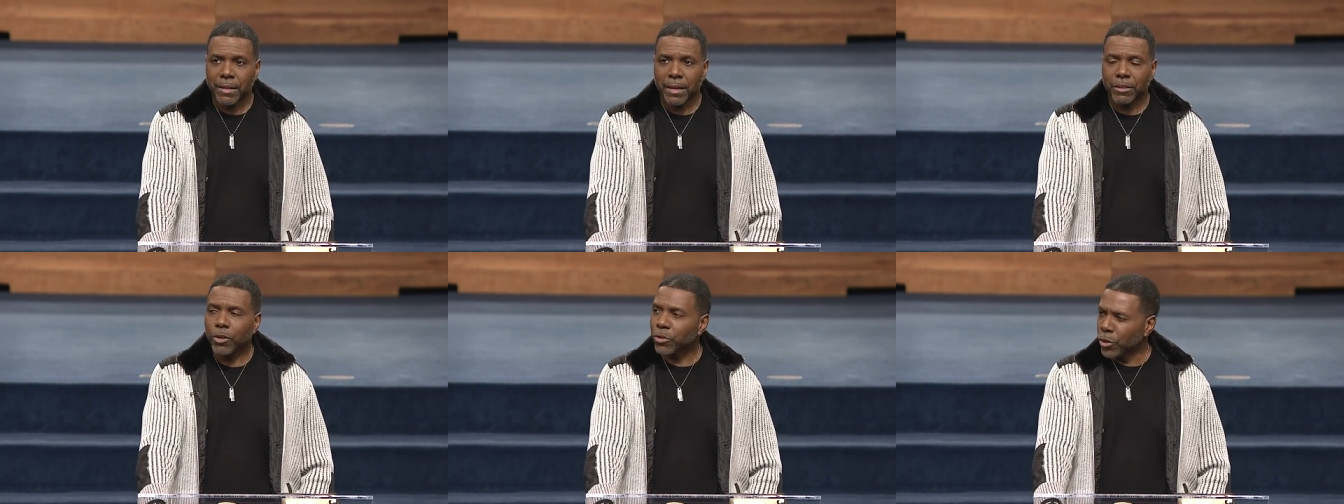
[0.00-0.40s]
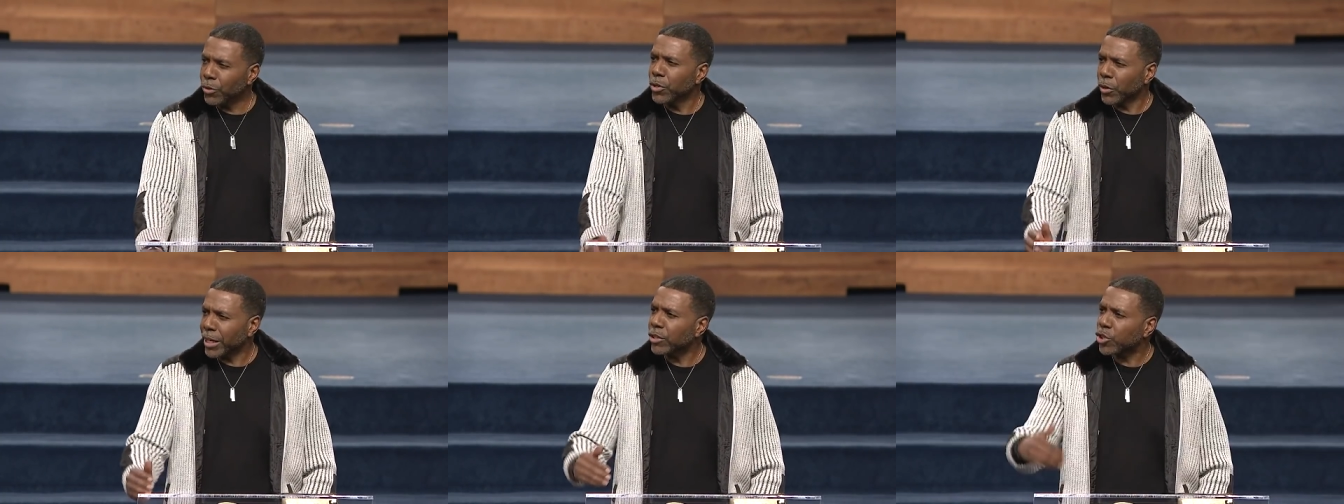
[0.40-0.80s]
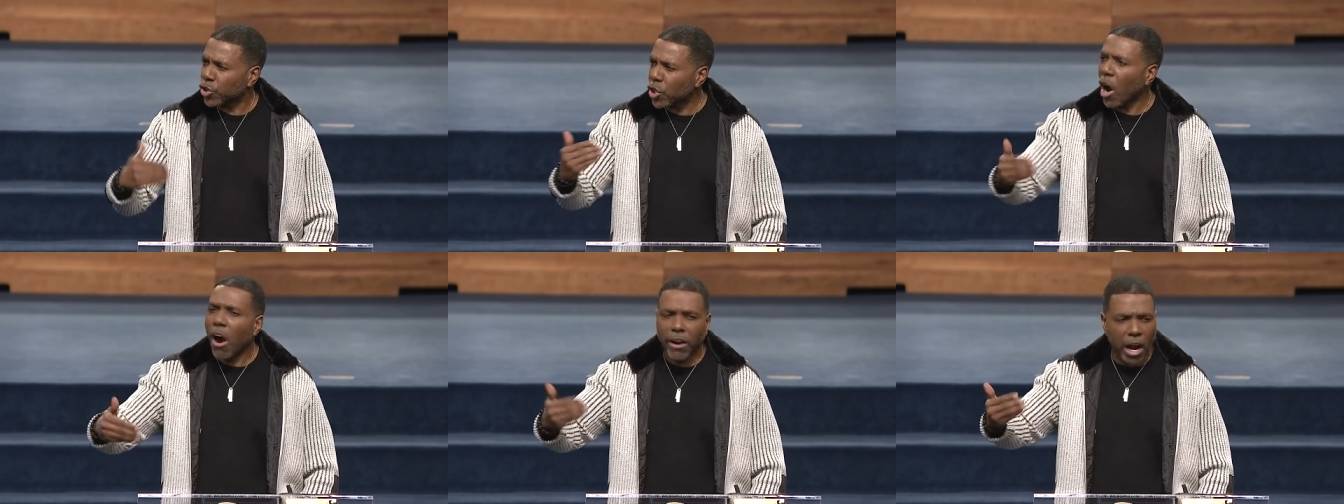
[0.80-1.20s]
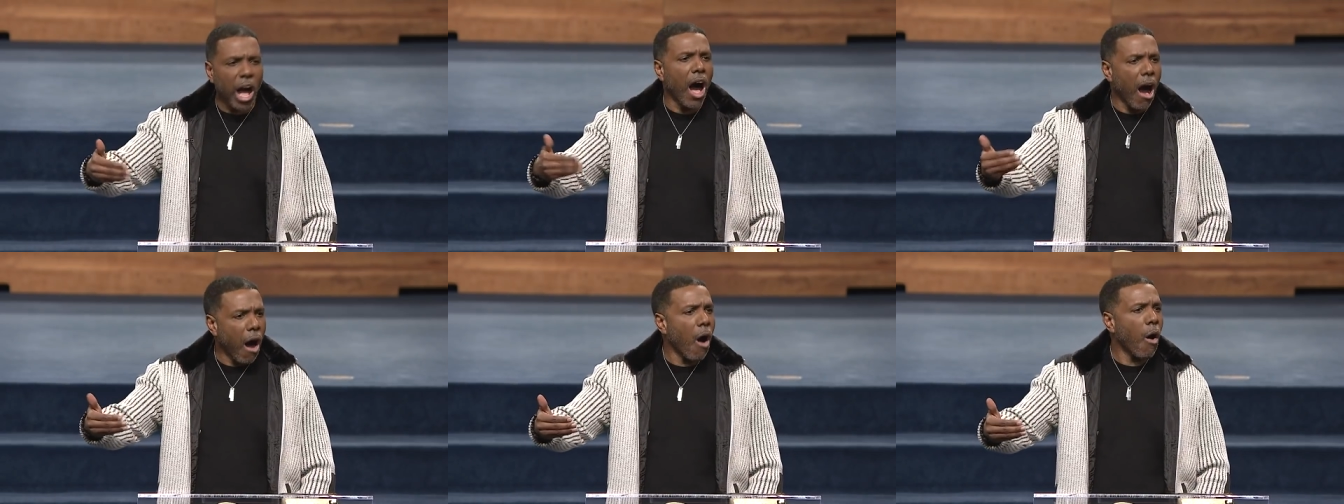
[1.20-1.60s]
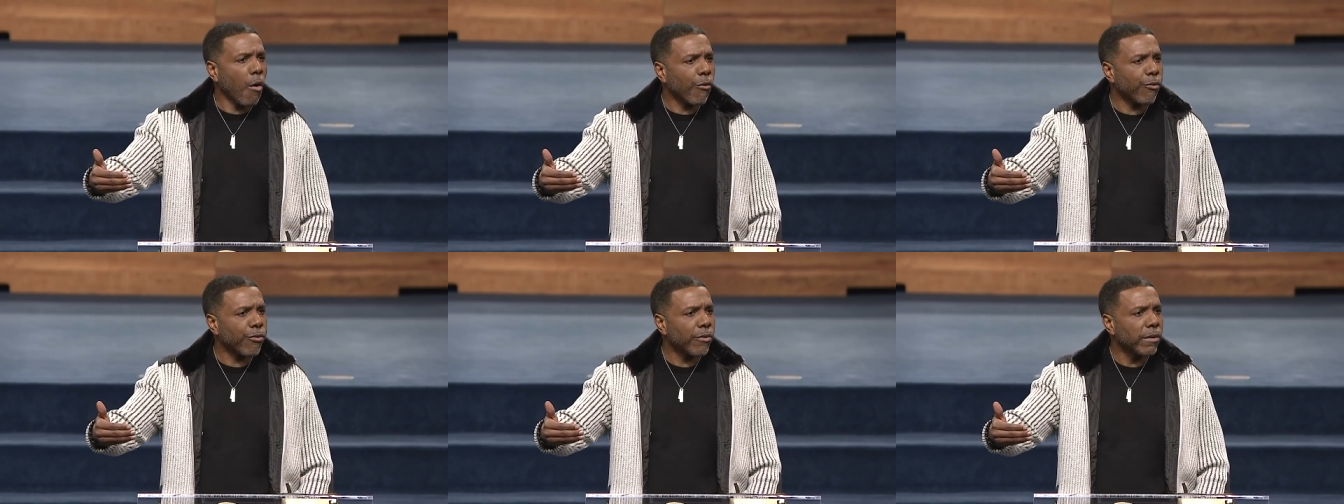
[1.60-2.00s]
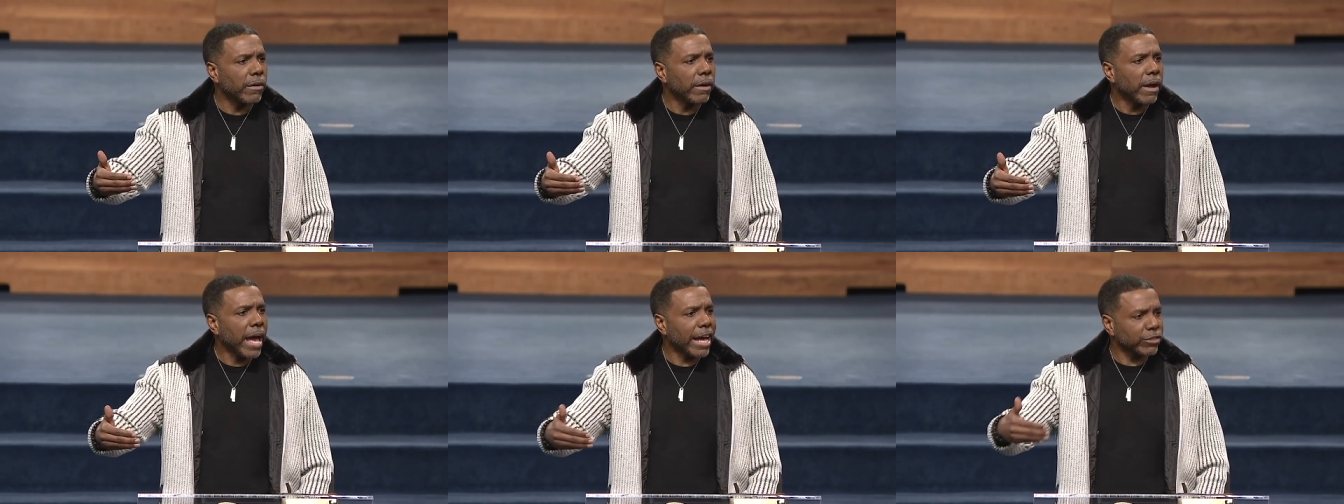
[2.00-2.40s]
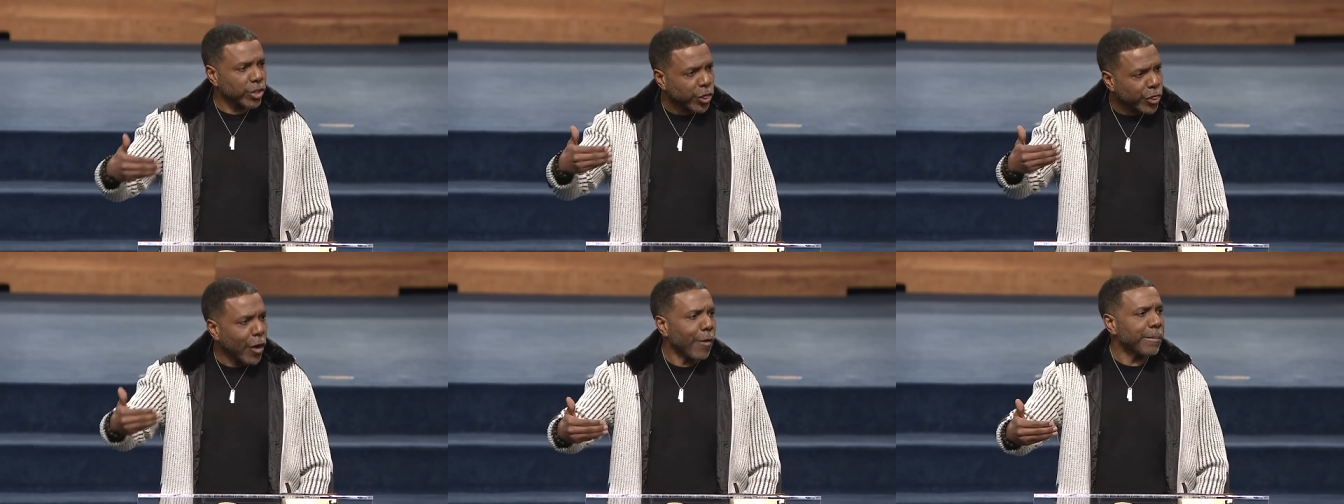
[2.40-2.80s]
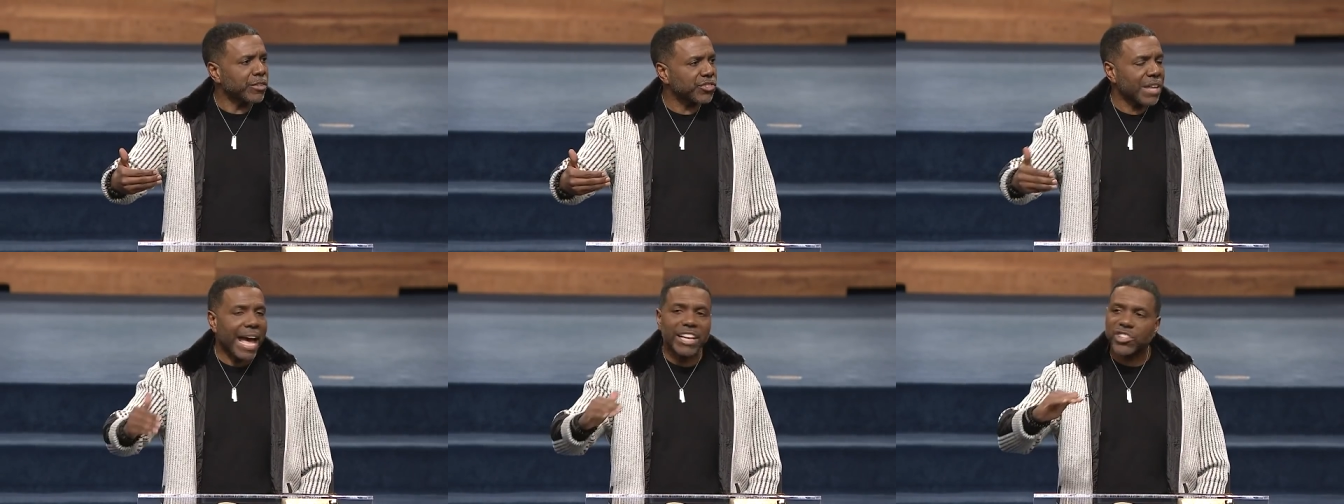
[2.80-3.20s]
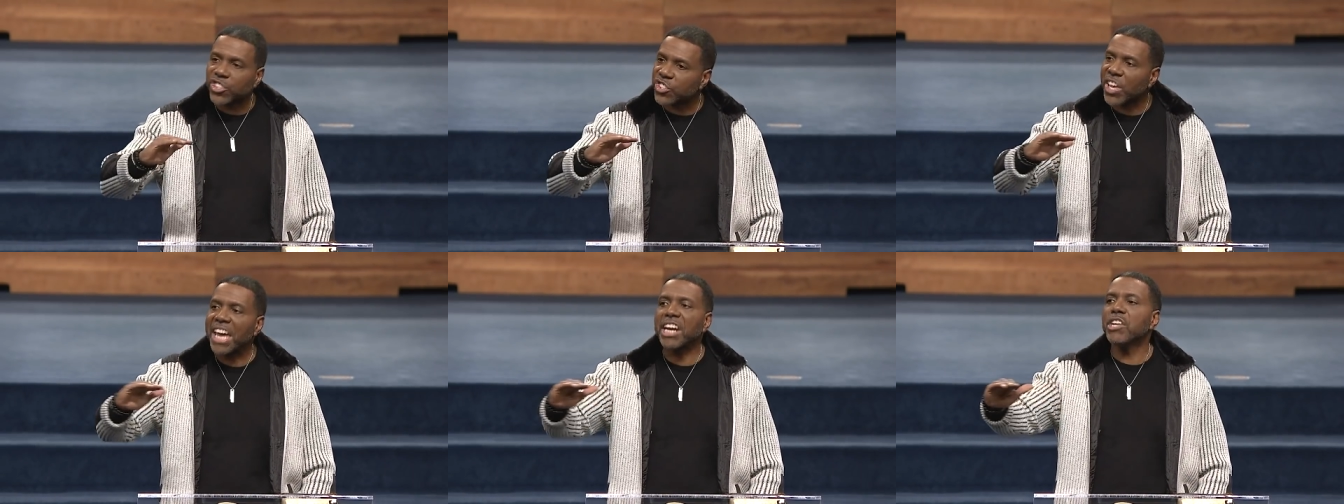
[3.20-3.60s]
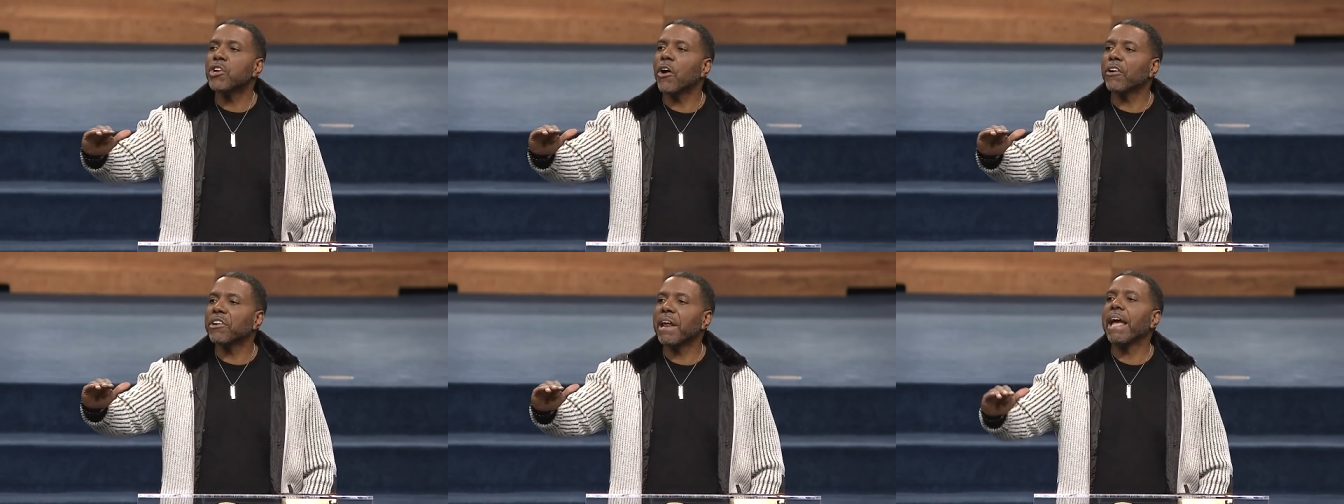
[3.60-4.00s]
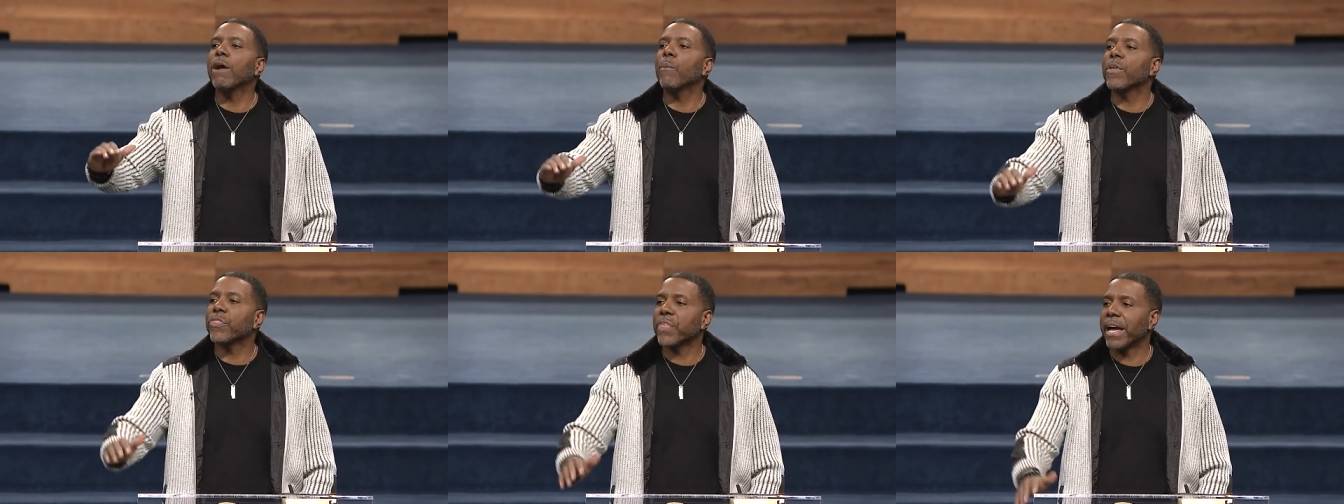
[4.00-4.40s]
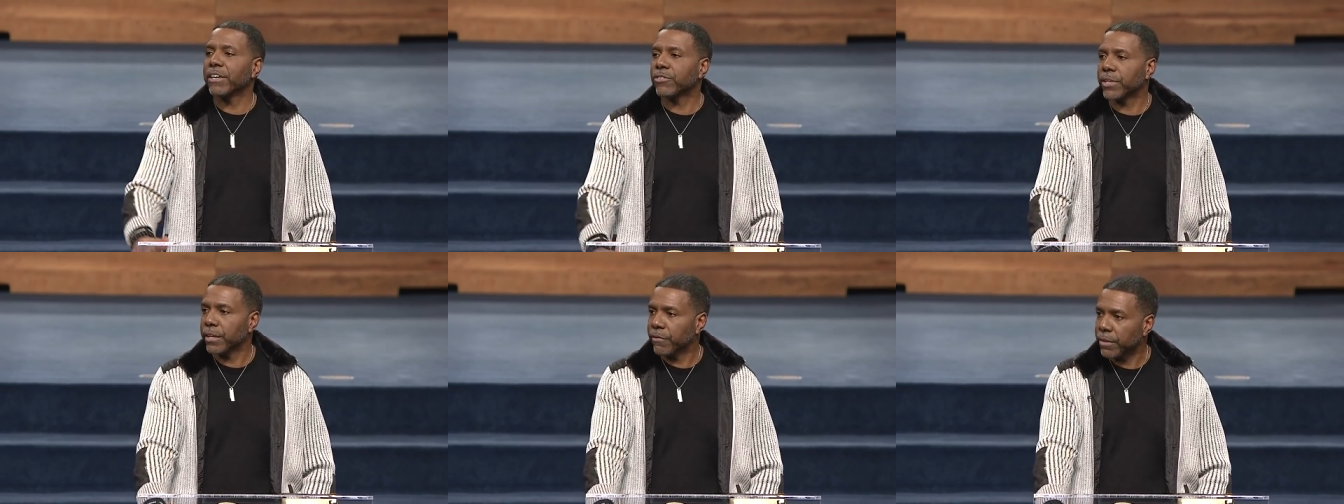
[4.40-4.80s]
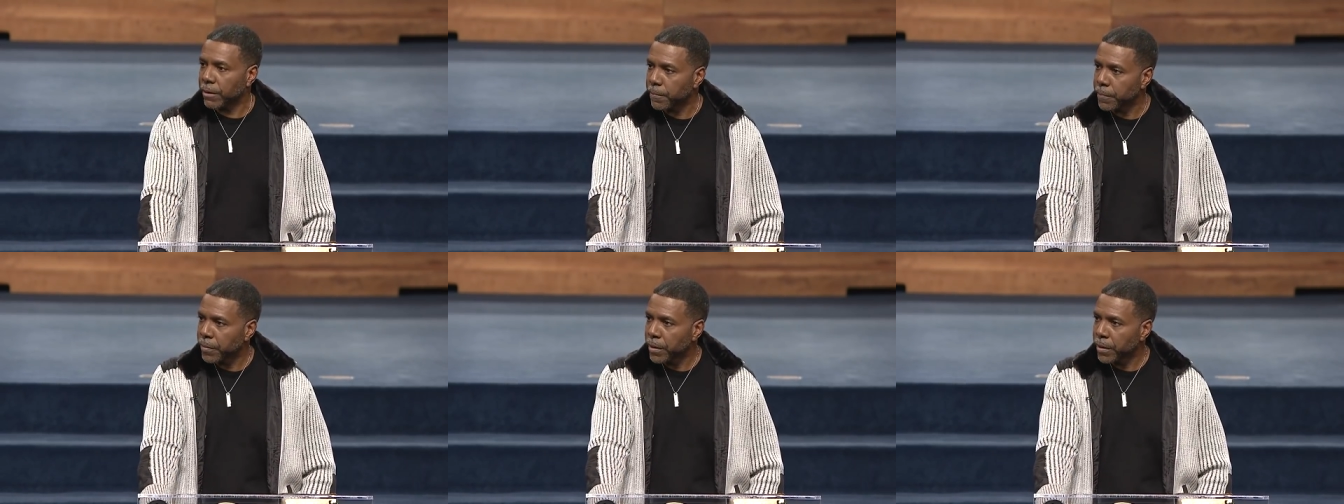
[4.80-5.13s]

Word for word: you, you, you can start off as a thermostat setting your day with thanksgiving.